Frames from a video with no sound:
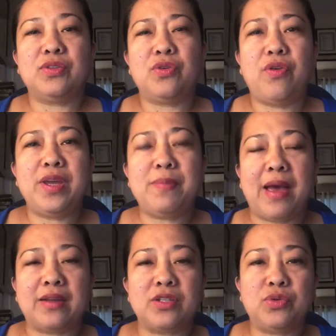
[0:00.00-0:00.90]
going
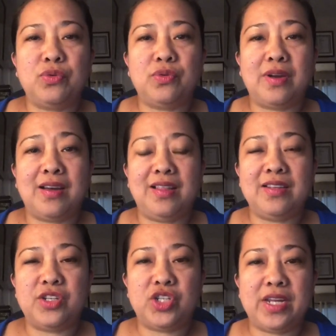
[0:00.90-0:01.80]
back to
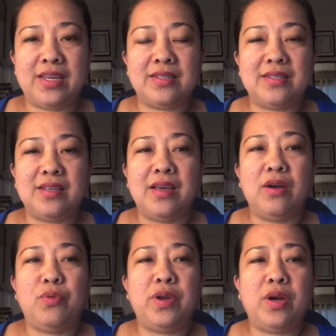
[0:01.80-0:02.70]
college days,
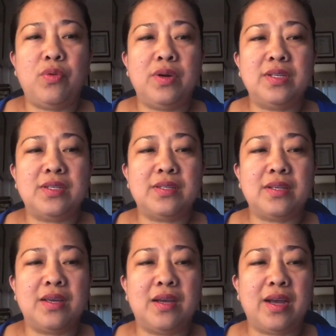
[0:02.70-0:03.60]
when I was,
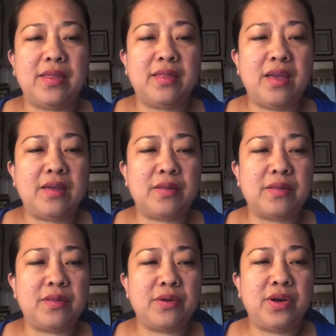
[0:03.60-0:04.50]
I think,
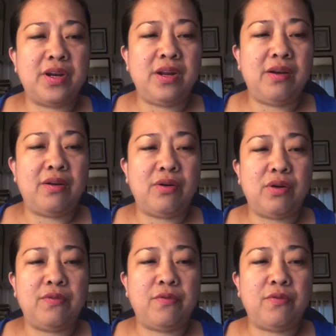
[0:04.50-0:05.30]
third year, I